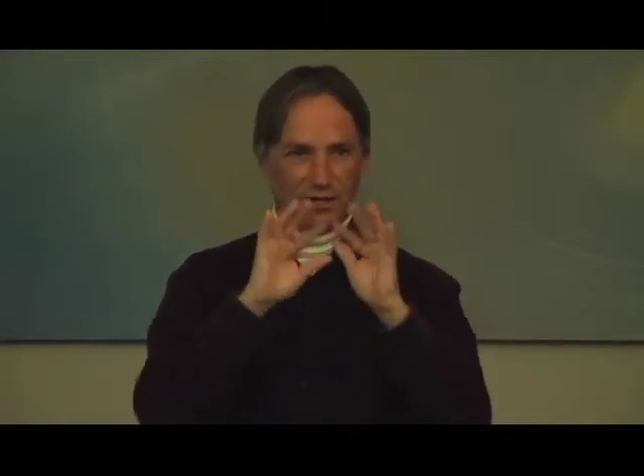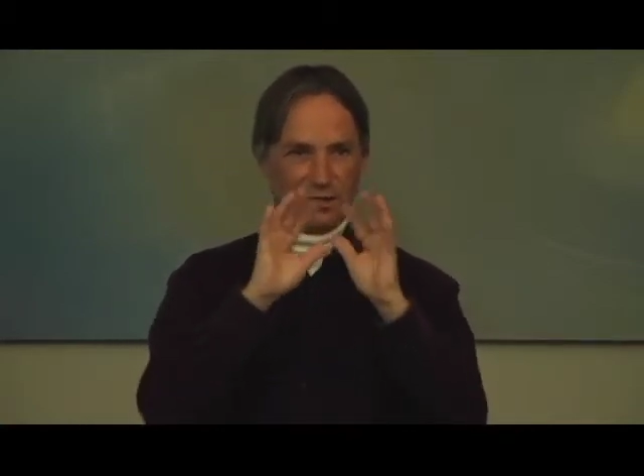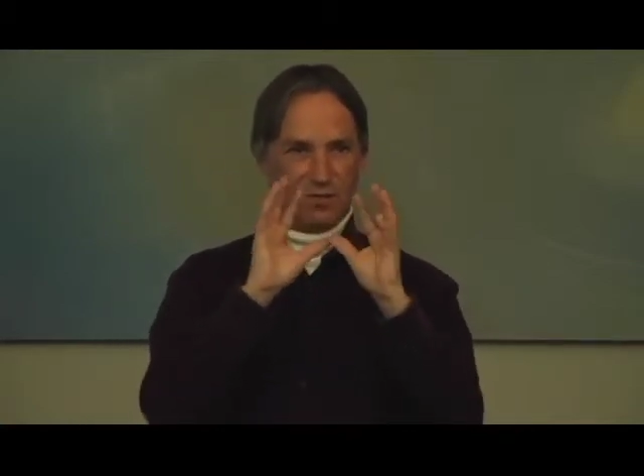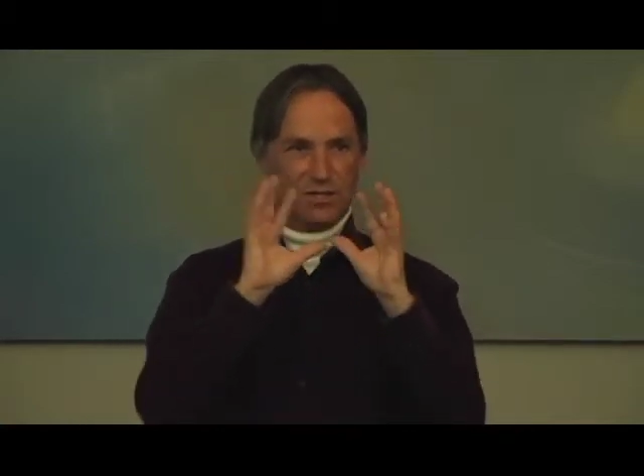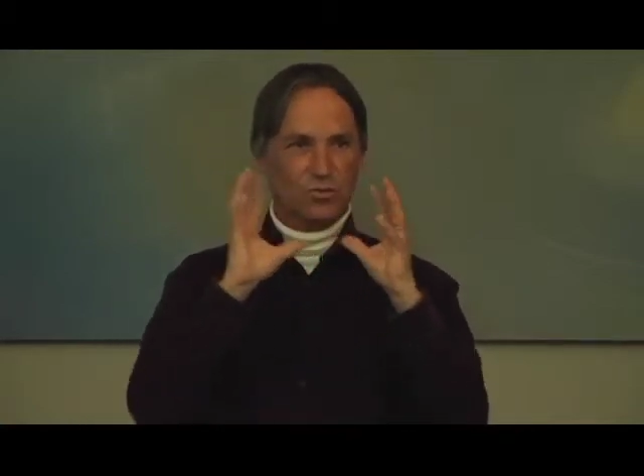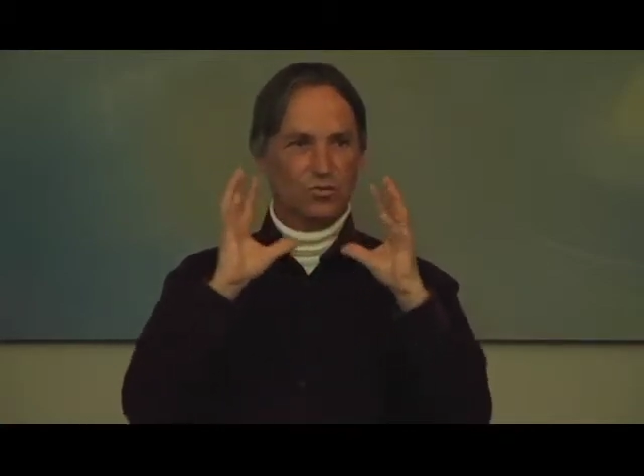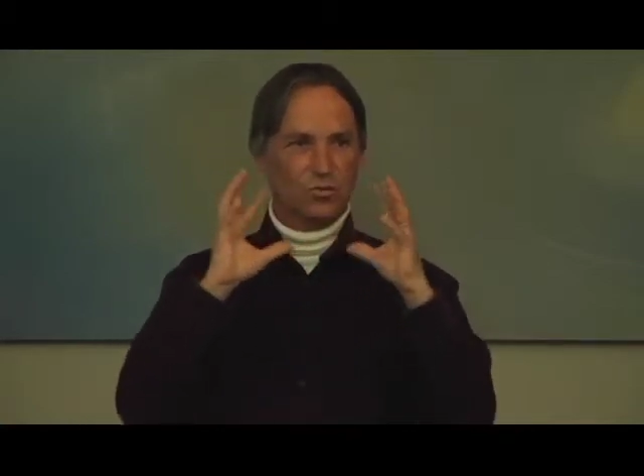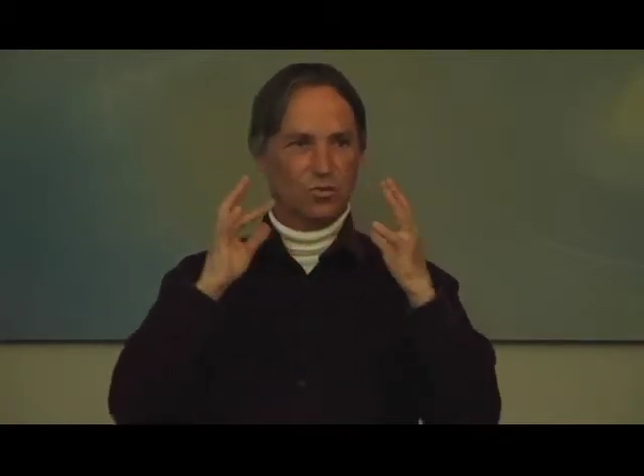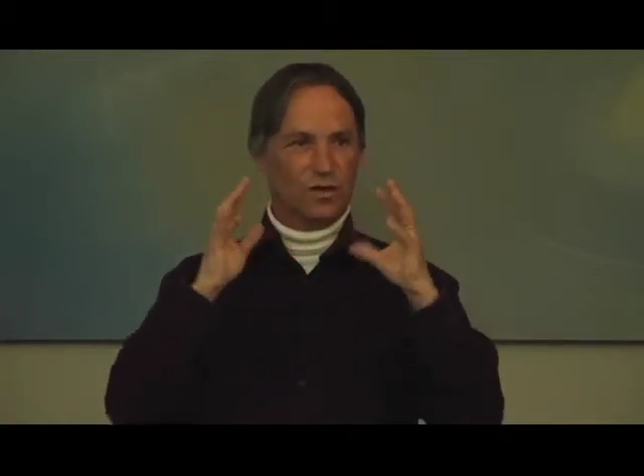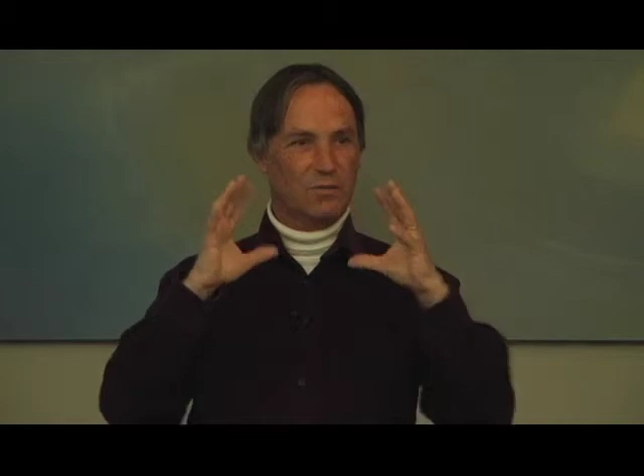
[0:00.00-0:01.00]
in a way,
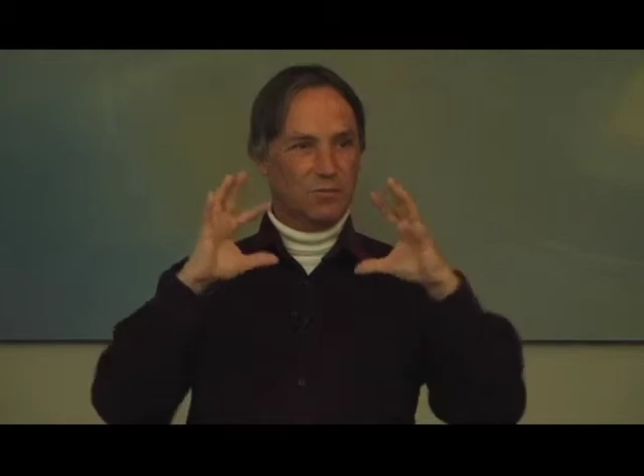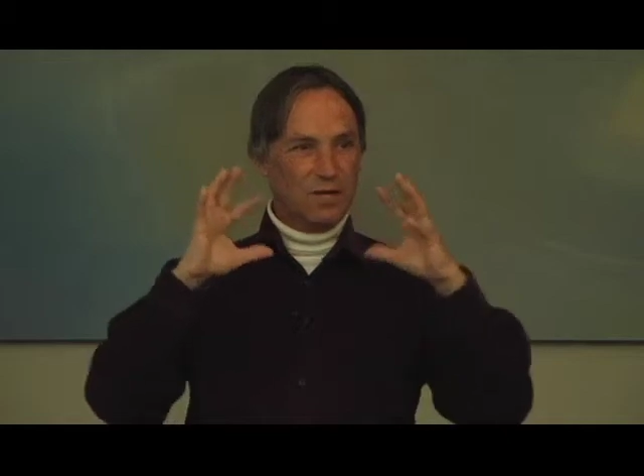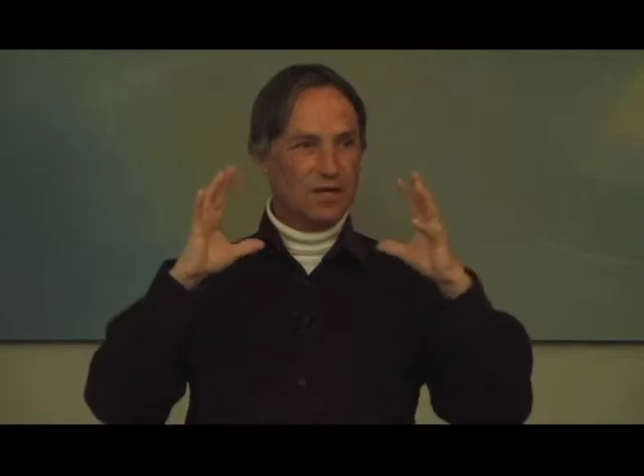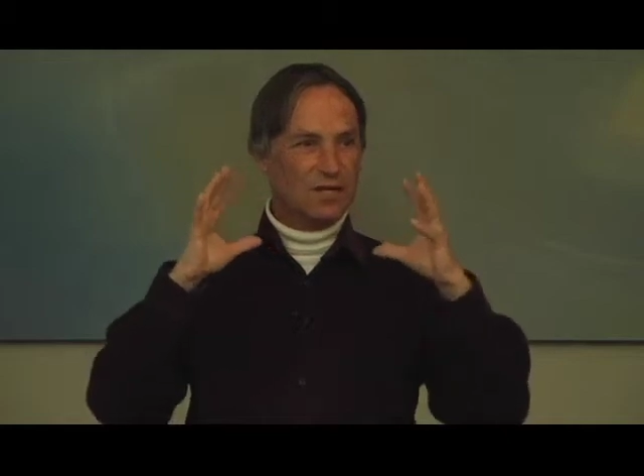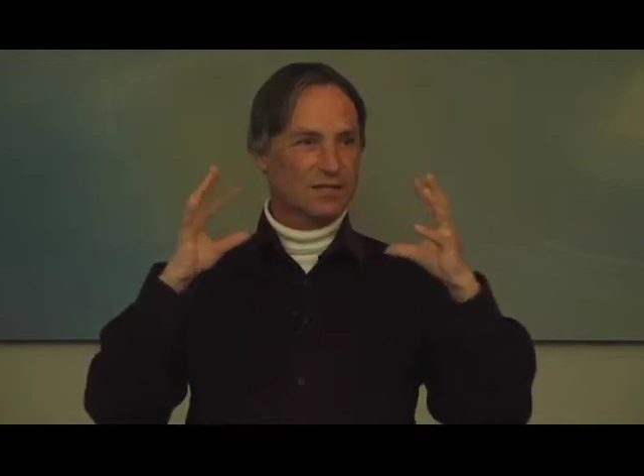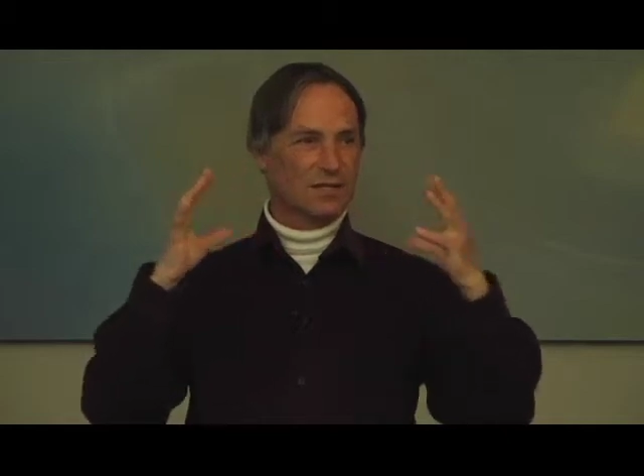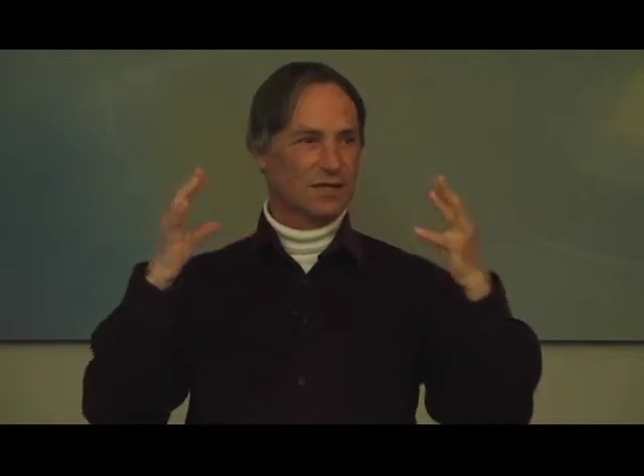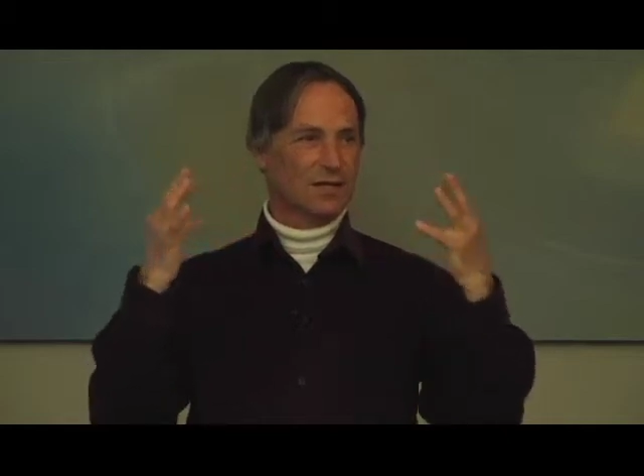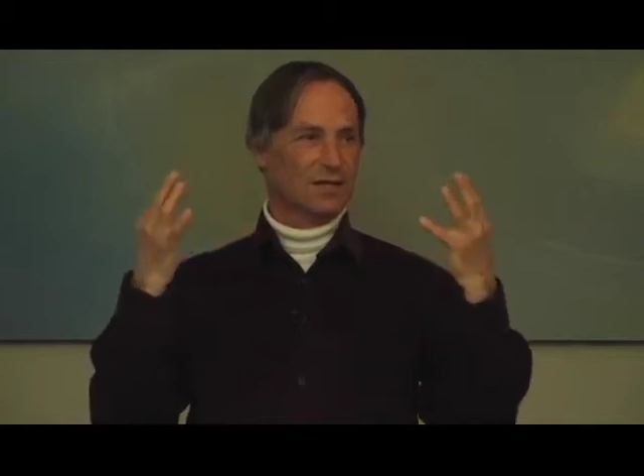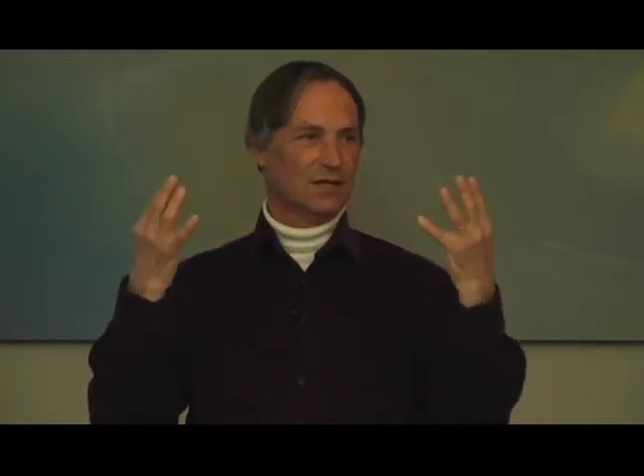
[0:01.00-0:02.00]
to rebuild
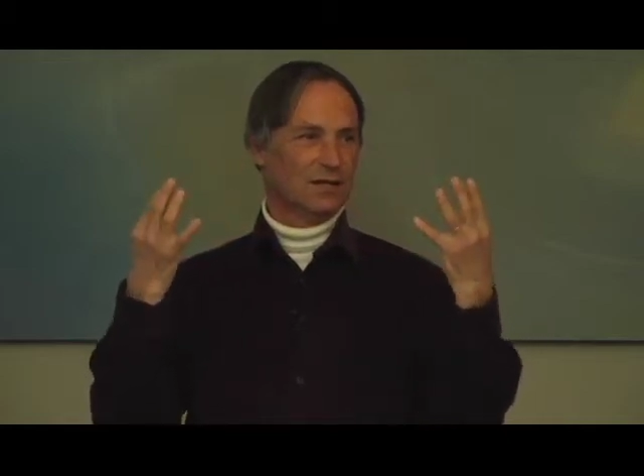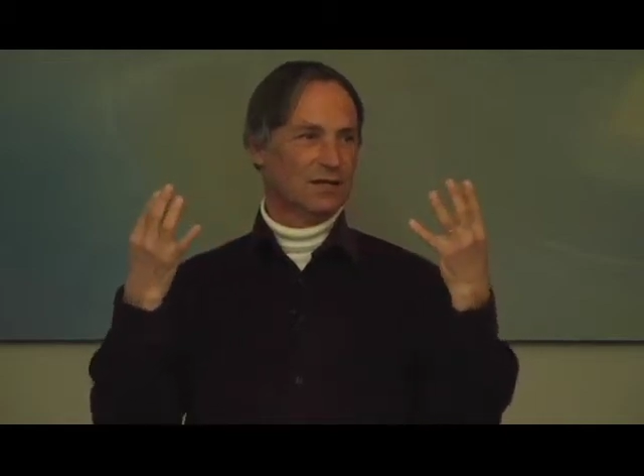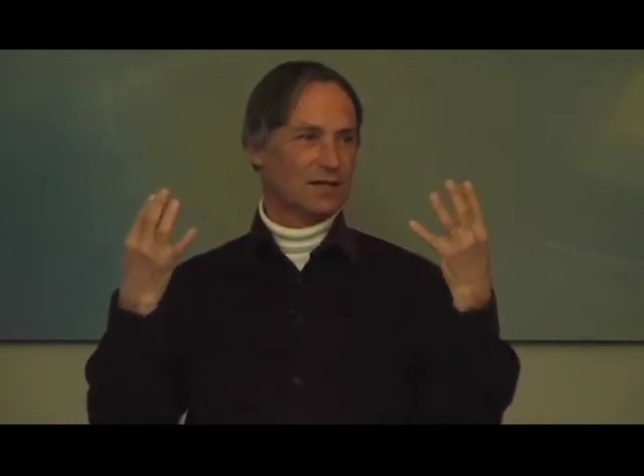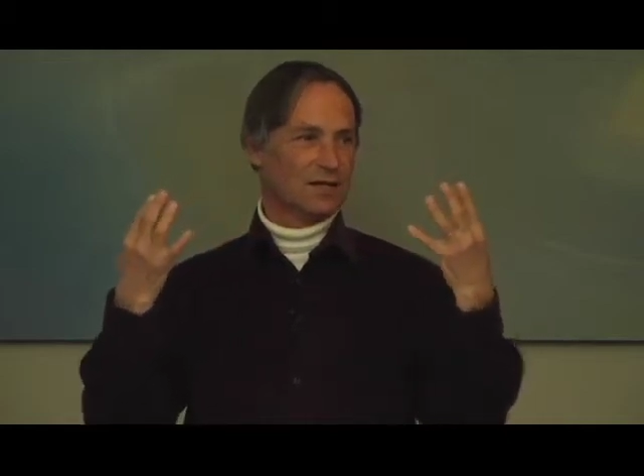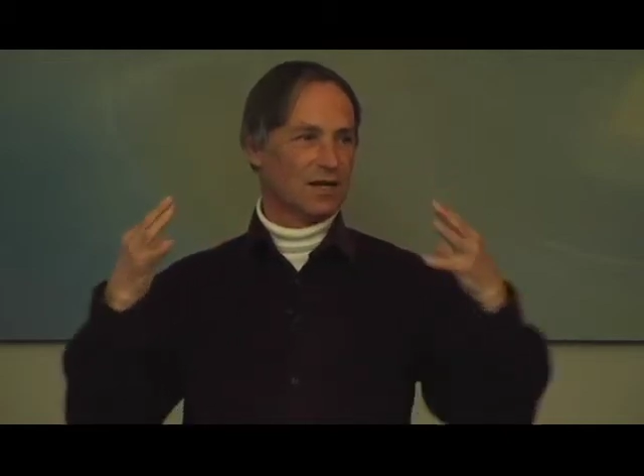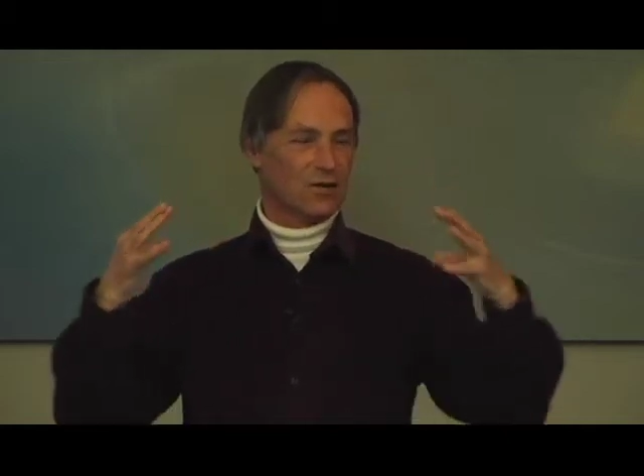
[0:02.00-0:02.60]
the